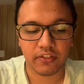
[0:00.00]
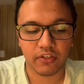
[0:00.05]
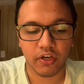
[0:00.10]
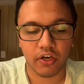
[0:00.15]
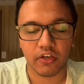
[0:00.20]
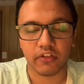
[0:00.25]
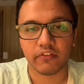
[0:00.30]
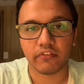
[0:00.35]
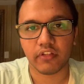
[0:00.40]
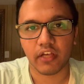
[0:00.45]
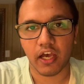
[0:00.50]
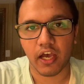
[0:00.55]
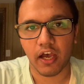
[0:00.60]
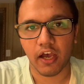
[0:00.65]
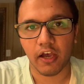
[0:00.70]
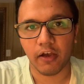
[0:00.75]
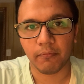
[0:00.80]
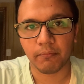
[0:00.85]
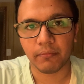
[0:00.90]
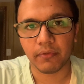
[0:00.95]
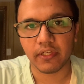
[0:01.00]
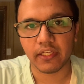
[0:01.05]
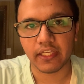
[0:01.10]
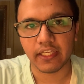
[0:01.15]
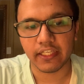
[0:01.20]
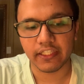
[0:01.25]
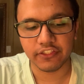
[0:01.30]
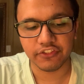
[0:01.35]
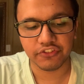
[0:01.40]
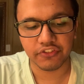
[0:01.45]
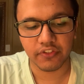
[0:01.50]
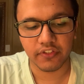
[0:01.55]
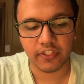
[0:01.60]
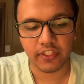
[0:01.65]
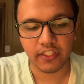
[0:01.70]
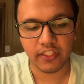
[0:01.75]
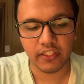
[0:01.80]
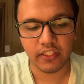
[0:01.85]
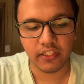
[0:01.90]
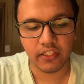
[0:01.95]
cause harm,
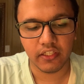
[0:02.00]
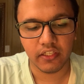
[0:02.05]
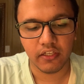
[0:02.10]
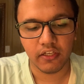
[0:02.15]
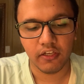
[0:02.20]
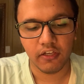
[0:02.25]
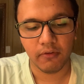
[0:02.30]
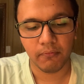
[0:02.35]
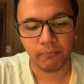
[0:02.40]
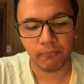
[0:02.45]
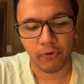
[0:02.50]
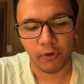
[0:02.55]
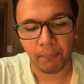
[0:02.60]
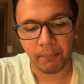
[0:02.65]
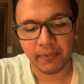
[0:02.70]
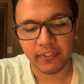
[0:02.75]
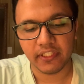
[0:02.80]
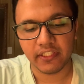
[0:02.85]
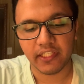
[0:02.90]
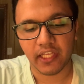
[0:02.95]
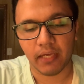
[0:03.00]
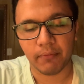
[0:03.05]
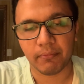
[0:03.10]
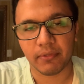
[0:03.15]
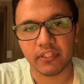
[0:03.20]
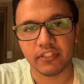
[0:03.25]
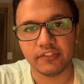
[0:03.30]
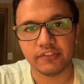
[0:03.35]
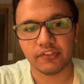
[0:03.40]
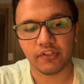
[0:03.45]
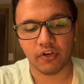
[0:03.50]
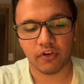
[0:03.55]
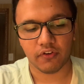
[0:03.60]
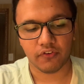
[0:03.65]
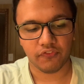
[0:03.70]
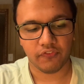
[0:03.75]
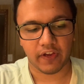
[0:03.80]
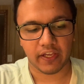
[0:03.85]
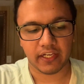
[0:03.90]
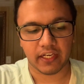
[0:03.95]
injury, property damage, or
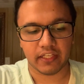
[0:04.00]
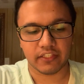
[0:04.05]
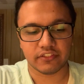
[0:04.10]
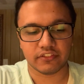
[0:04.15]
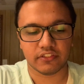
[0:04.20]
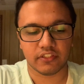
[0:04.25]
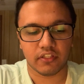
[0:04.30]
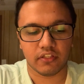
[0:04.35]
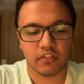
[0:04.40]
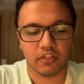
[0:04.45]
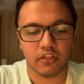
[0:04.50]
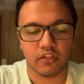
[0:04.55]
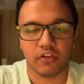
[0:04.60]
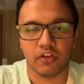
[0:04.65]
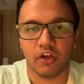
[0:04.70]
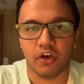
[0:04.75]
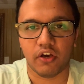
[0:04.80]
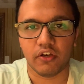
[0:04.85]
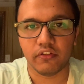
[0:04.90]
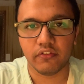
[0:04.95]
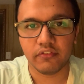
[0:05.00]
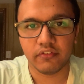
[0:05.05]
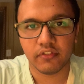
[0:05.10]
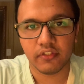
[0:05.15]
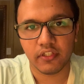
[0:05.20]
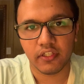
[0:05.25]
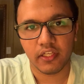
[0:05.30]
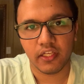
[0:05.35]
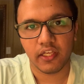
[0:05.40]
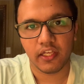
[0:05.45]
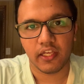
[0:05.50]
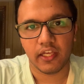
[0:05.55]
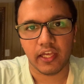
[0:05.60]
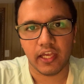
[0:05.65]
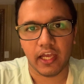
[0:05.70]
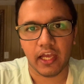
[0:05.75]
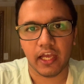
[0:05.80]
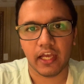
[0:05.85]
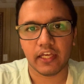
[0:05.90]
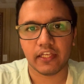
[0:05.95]
financial loss.
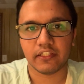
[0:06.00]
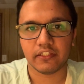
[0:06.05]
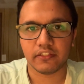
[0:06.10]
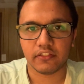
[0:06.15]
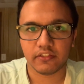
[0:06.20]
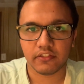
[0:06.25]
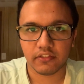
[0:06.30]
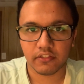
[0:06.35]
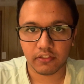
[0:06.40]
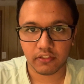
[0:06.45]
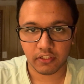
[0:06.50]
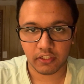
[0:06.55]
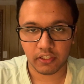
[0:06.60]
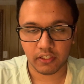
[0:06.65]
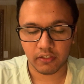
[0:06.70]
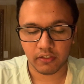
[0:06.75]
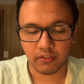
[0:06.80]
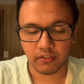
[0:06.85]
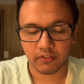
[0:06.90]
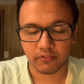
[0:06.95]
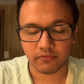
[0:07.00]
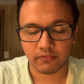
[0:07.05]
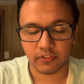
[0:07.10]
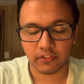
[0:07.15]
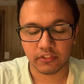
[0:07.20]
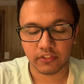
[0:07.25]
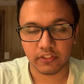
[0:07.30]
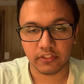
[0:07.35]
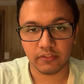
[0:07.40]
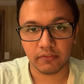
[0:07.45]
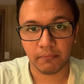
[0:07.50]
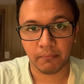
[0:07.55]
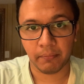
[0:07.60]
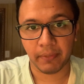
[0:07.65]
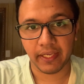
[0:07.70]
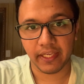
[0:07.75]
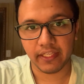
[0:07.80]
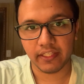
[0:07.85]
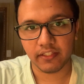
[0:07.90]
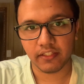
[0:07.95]
And the
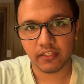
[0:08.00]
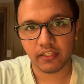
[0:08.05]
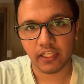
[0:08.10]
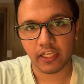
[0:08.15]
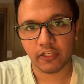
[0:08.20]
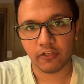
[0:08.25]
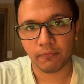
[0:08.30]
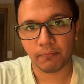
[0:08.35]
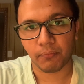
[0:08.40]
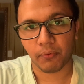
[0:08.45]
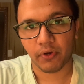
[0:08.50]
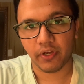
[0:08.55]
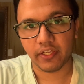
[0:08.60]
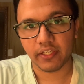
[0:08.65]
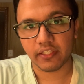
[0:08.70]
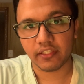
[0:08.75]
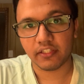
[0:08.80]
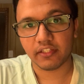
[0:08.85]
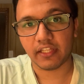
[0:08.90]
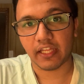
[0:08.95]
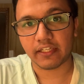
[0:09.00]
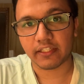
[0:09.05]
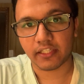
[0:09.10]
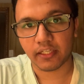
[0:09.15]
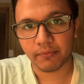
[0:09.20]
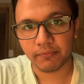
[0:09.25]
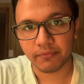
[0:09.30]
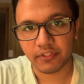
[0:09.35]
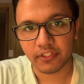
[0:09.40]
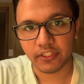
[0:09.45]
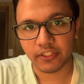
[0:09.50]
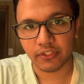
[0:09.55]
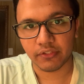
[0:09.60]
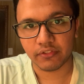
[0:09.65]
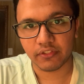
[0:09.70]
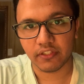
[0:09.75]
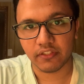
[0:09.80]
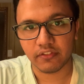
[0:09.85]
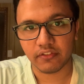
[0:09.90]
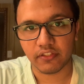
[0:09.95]
main kind of point that comes into
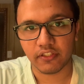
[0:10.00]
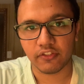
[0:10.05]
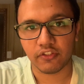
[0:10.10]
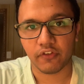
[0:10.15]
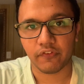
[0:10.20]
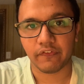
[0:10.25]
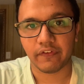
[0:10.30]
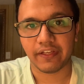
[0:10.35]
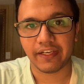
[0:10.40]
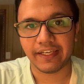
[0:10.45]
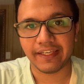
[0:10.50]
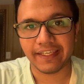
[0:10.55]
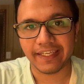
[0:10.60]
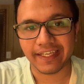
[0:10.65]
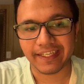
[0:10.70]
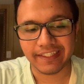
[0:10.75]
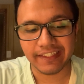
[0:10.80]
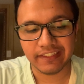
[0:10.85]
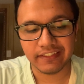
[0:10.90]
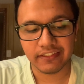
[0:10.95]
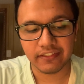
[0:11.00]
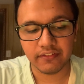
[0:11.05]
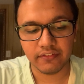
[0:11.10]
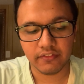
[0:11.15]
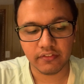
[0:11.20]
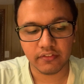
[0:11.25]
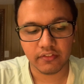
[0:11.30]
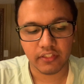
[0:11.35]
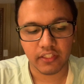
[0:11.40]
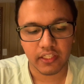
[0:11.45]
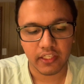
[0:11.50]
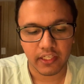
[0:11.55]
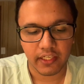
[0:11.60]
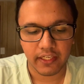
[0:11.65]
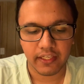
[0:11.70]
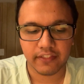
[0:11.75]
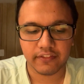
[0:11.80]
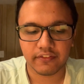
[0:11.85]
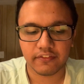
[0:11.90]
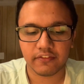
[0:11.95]
this is of negligence.
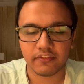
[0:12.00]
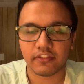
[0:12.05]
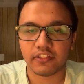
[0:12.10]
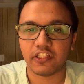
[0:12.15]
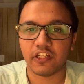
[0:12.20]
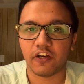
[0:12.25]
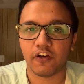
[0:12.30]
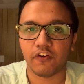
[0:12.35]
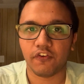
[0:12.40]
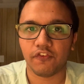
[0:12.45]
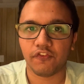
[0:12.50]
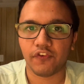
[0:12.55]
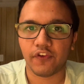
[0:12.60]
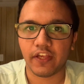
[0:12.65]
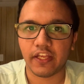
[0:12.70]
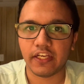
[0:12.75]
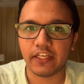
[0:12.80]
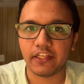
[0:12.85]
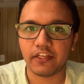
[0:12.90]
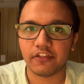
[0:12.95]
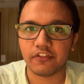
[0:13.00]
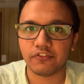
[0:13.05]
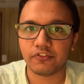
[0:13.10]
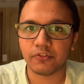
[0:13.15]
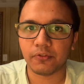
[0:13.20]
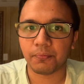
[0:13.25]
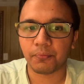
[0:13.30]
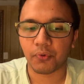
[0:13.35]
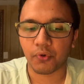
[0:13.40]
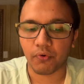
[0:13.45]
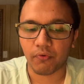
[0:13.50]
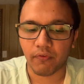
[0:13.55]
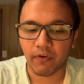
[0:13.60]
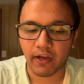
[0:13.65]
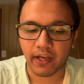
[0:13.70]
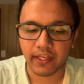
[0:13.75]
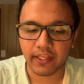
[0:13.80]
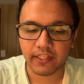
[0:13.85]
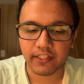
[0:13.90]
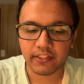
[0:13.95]
It's the failure to
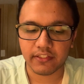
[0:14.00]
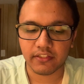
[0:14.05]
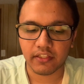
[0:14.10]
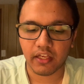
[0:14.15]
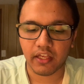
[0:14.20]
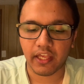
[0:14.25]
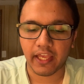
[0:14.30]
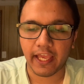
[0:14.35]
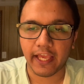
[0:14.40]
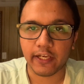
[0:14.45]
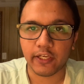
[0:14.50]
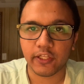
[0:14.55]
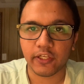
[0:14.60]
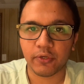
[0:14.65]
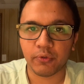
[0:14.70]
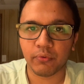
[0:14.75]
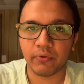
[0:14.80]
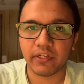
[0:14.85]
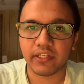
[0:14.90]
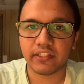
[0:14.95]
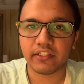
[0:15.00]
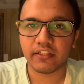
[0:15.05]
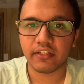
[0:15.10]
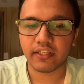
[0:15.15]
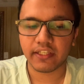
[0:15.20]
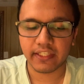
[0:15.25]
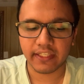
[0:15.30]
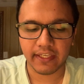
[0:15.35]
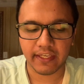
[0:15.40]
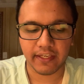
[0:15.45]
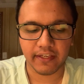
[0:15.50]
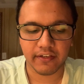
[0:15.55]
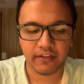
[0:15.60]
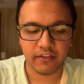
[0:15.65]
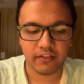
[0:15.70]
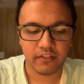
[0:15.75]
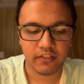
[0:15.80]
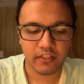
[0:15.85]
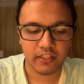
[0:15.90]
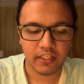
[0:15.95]
provide adequate
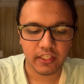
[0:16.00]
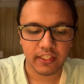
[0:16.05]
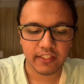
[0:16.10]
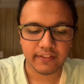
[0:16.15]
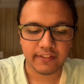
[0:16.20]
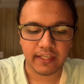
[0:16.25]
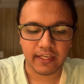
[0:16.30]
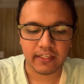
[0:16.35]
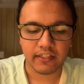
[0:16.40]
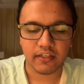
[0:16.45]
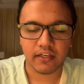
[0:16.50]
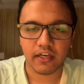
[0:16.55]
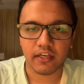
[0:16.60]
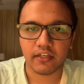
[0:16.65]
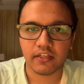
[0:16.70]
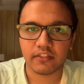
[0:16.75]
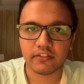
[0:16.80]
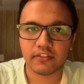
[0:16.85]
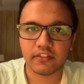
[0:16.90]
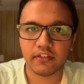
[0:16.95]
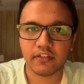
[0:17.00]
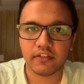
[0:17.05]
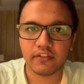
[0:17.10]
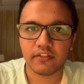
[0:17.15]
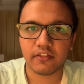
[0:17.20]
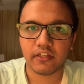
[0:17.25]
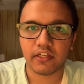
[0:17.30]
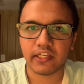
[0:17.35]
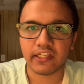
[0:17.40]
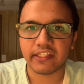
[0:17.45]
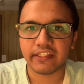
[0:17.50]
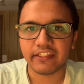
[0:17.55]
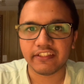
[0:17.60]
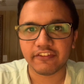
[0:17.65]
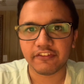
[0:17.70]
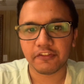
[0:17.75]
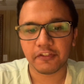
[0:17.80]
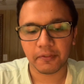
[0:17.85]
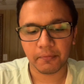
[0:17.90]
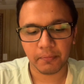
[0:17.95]
care that another
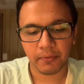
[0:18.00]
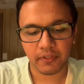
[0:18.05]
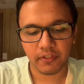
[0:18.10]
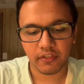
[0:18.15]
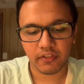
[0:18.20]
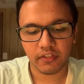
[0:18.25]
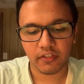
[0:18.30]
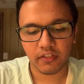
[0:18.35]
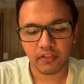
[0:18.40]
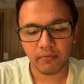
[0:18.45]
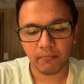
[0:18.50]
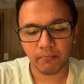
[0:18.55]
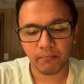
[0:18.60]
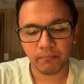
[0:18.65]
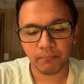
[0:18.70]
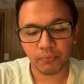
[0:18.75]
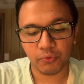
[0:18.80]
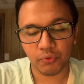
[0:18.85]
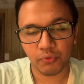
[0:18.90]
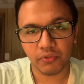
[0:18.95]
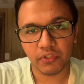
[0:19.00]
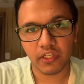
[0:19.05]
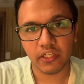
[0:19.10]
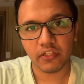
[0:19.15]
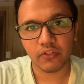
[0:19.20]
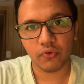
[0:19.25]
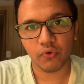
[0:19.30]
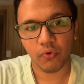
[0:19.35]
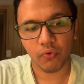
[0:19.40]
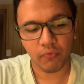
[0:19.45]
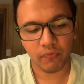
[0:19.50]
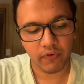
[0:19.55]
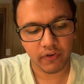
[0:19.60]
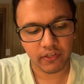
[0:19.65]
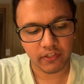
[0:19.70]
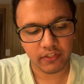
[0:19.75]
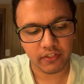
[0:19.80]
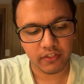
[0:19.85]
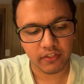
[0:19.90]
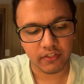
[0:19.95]
reasonable, prudent co
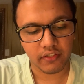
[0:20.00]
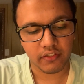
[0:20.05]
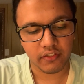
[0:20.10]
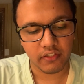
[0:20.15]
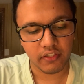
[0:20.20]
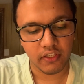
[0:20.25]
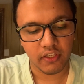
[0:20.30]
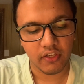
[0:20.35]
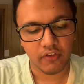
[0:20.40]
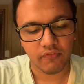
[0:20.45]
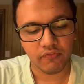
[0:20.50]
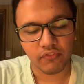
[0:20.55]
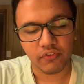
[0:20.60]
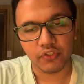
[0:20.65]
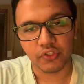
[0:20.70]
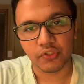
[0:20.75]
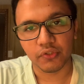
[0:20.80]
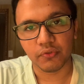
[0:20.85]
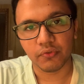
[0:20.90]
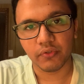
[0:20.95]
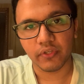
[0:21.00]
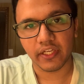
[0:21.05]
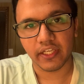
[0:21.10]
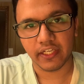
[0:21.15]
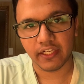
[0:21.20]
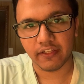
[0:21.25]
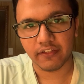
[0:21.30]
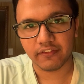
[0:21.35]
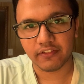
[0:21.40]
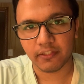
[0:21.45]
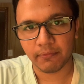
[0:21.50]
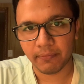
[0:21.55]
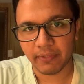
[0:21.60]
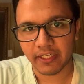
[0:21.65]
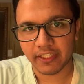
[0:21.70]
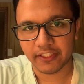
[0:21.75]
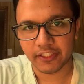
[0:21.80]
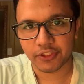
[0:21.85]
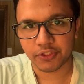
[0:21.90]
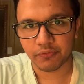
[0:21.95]
worker would do in a
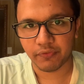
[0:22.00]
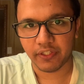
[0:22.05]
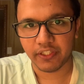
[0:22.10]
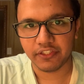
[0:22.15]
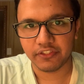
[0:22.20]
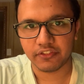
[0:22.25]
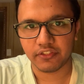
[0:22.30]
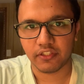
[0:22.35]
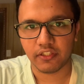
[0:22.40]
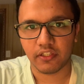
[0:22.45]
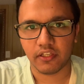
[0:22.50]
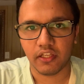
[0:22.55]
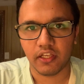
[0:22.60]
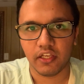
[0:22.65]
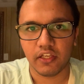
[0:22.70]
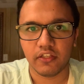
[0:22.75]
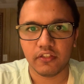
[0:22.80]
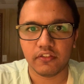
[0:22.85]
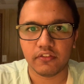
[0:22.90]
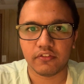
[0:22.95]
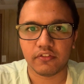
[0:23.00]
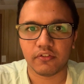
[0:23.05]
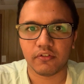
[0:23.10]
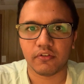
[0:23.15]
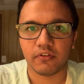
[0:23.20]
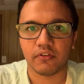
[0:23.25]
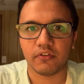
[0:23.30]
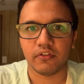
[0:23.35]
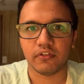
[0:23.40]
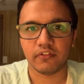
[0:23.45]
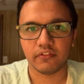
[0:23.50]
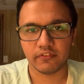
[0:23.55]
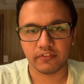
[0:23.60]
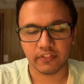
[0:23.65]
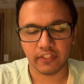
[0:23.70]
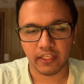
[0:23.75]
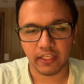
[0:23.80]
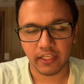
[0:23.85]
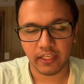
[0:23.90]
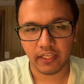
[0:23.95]
similar situation. So,
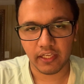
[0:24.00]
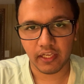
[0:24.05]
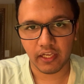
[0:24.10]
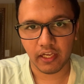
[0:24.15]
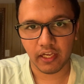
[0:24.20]
say